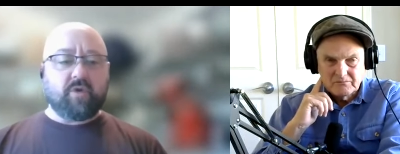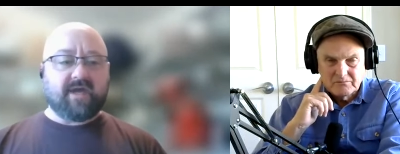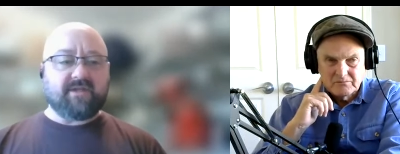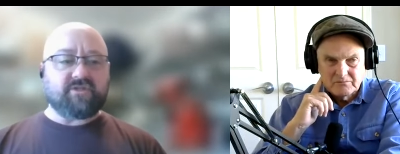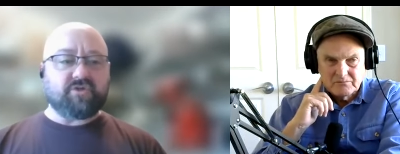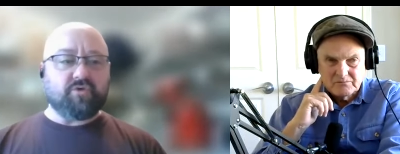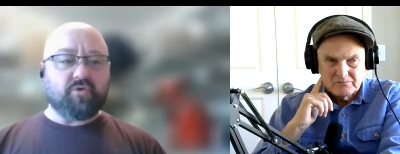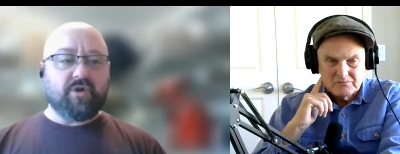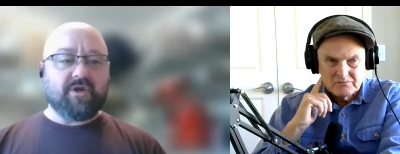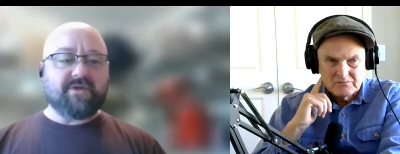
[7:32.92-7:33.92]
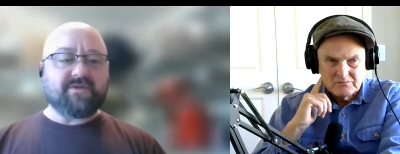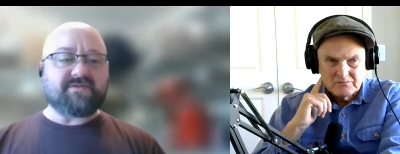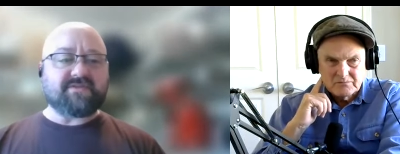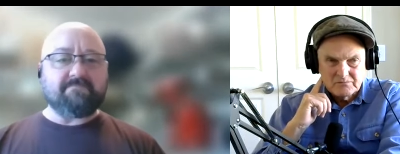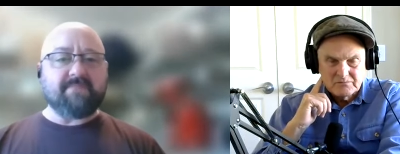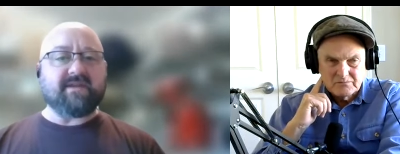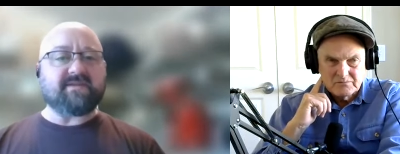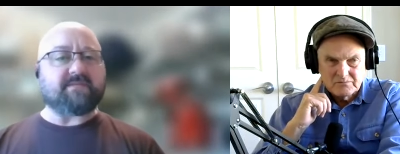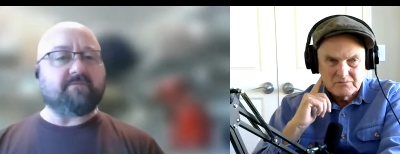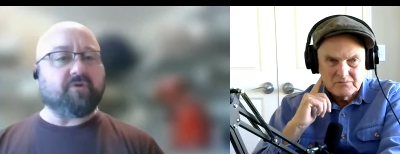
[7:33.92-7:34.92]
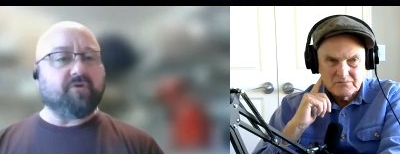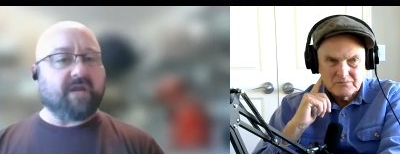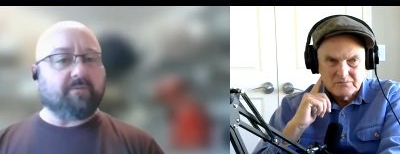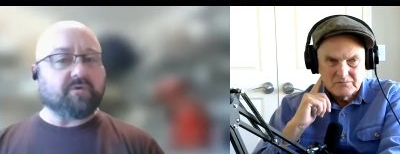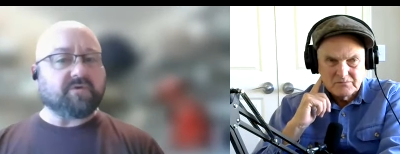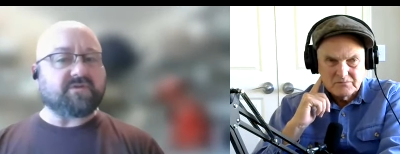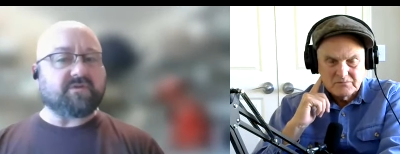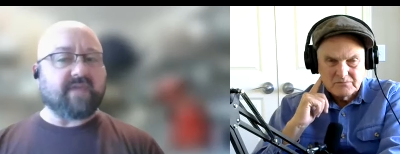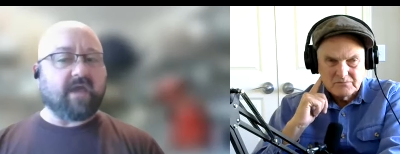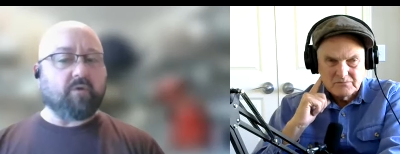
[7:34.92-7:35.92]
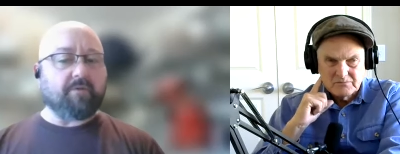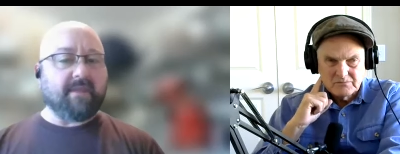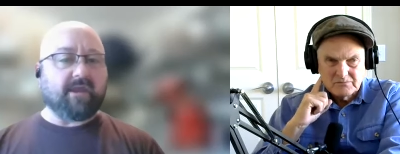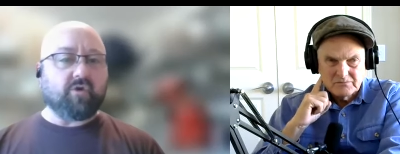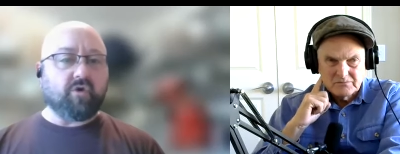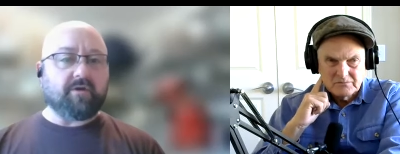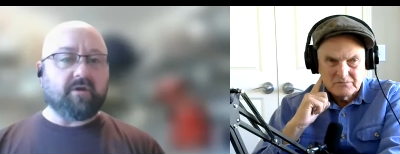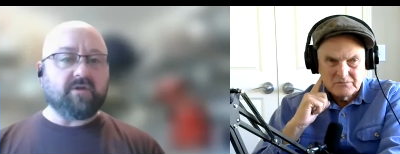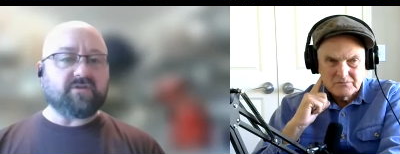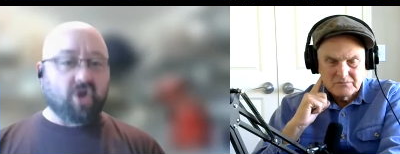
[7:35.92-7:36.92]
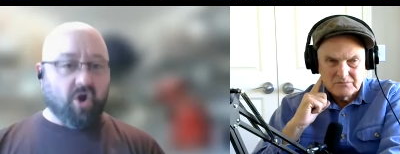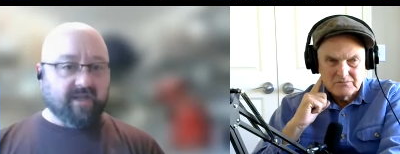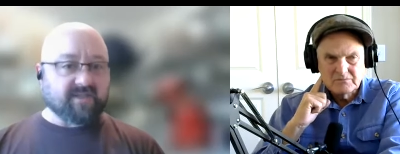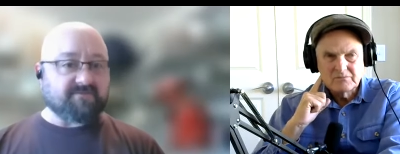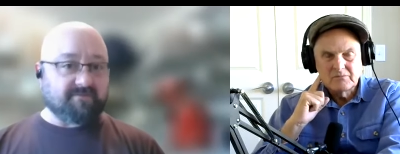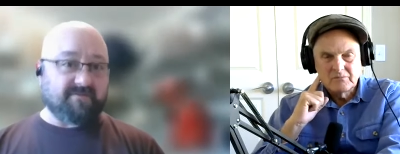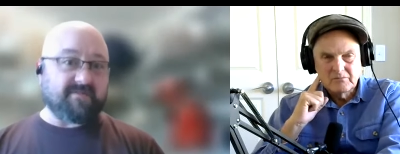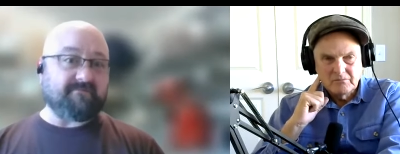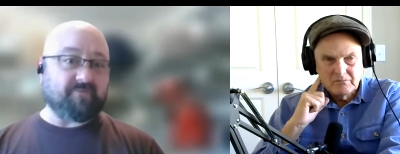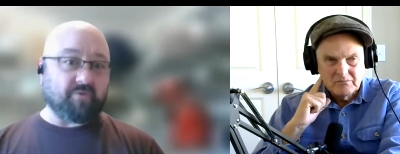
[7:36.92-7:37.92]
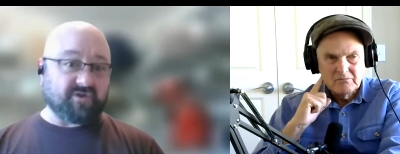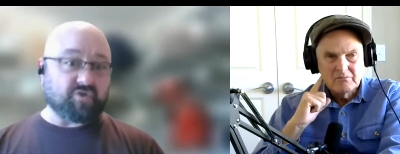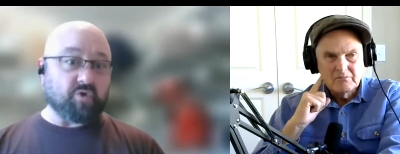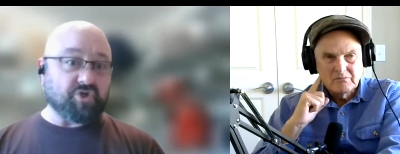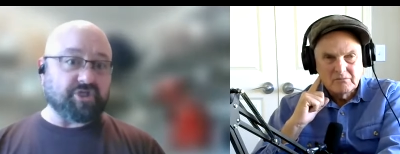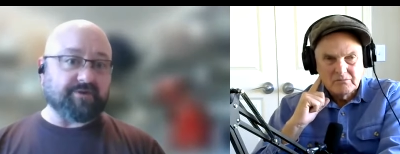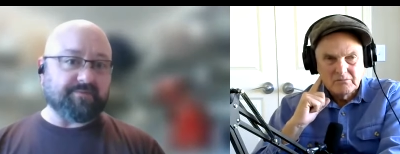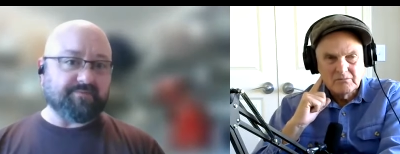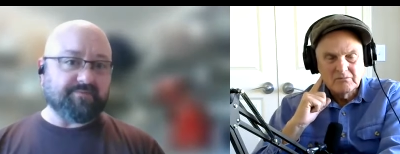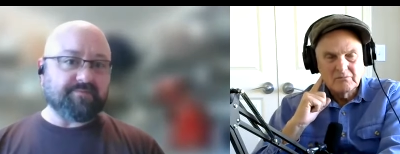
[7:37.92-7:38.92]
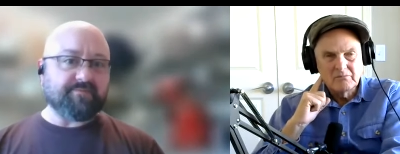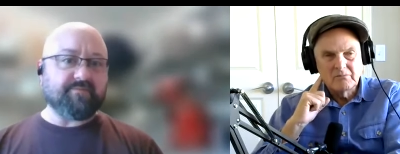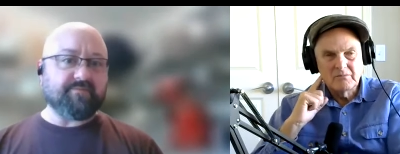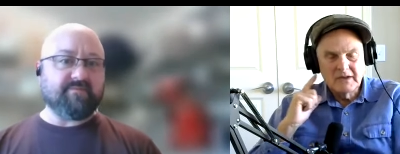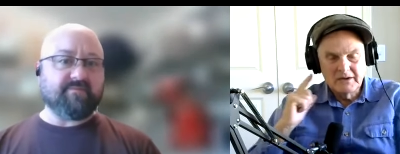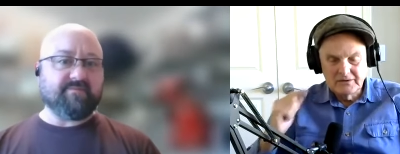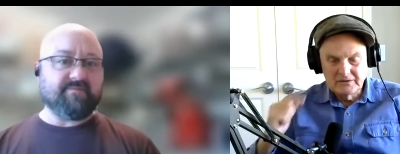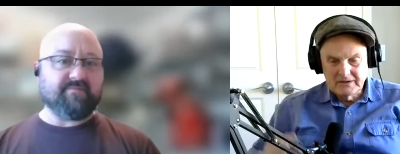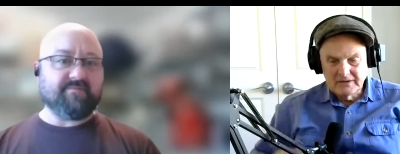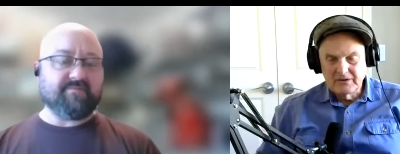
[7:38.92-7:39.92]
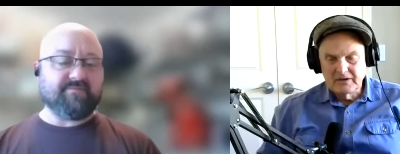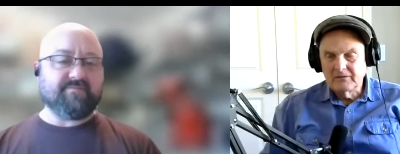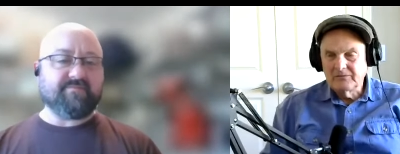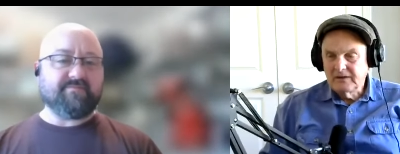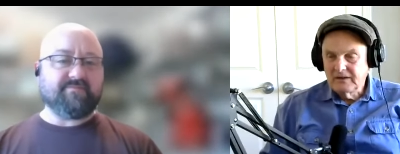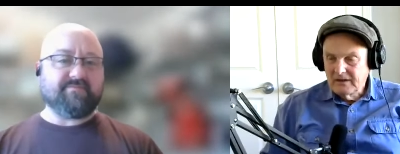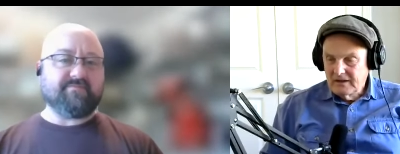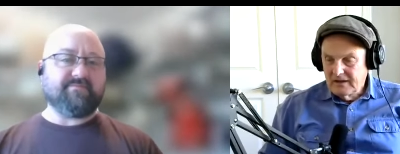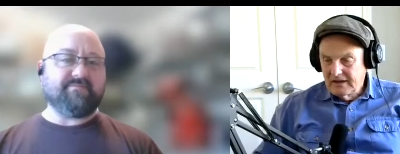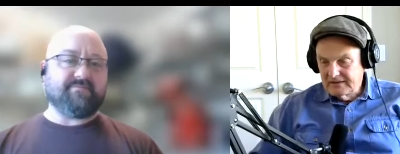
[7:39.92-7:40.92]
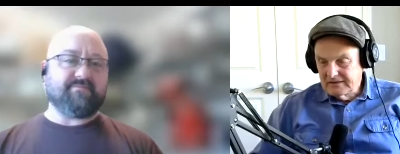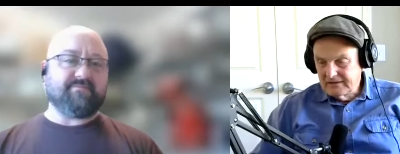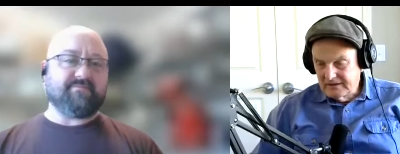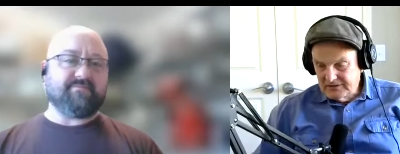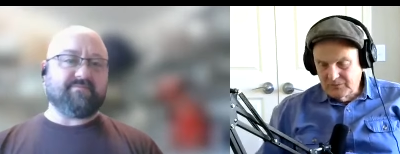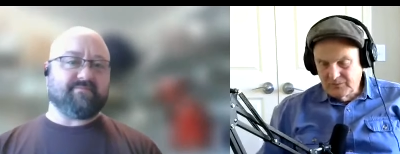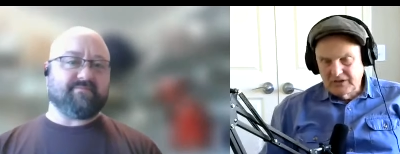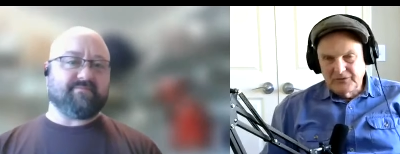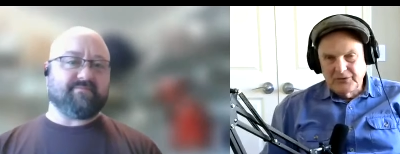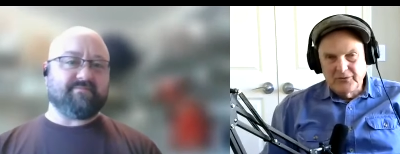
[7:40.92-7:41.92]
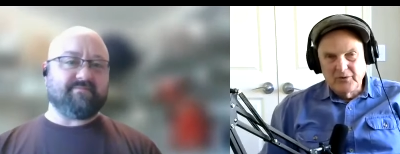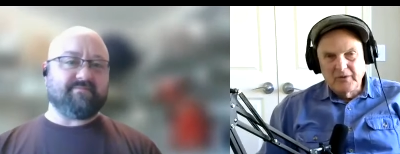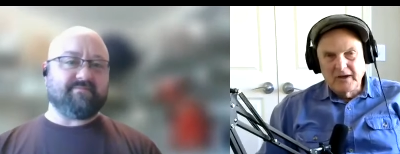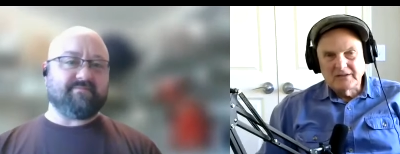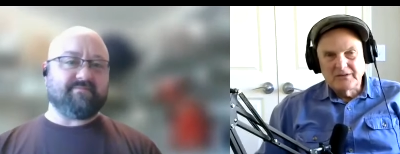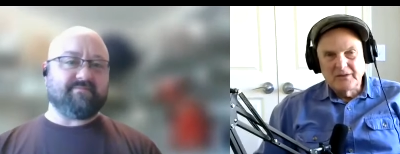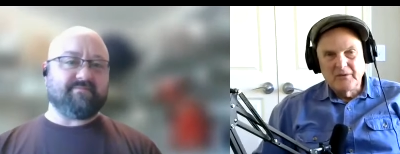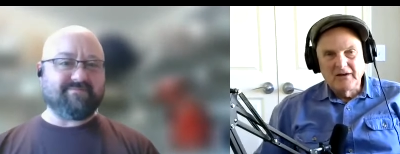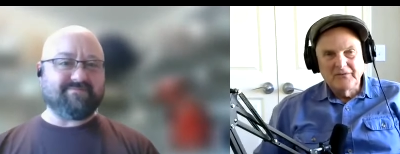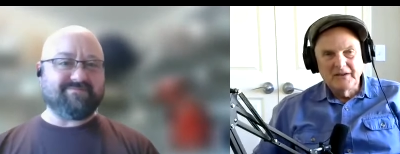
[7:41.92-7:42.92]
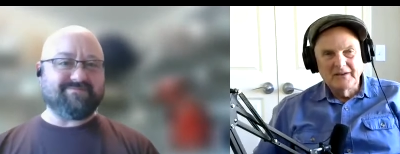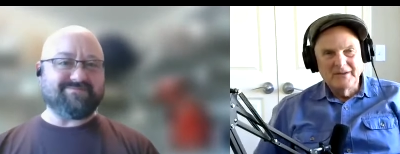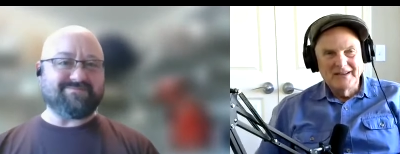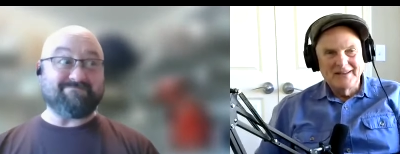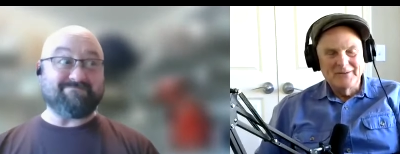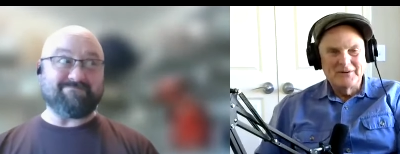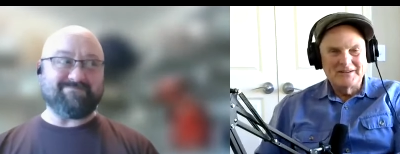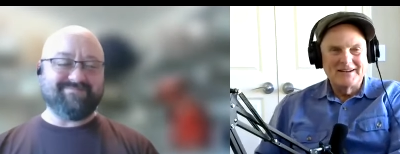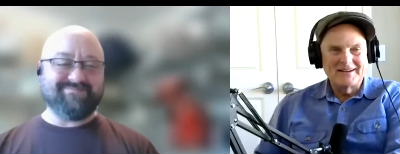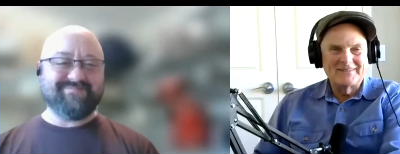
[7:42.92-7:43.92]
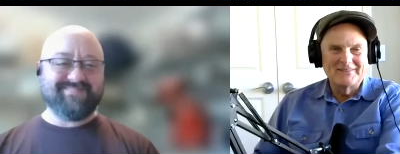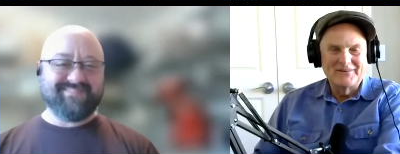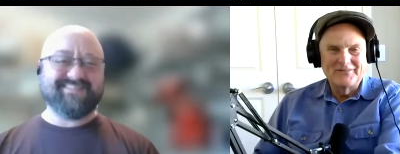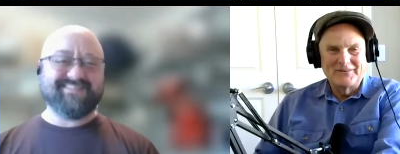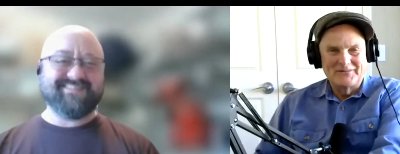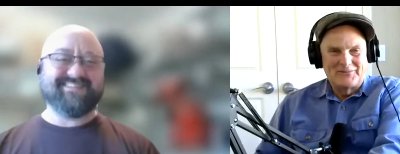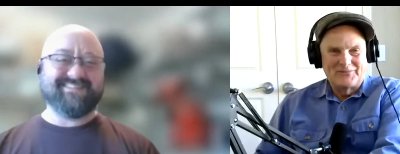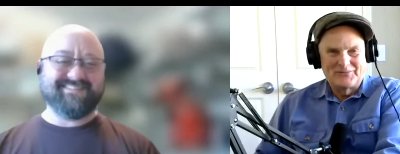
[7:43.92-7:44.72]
Speaker 1: had to submit some of your neighbors that would make good targets for for extortion.
Speaker 2: Hmm. Interesting. Well, that's uh, so much for the romance of the mafia being the protector of their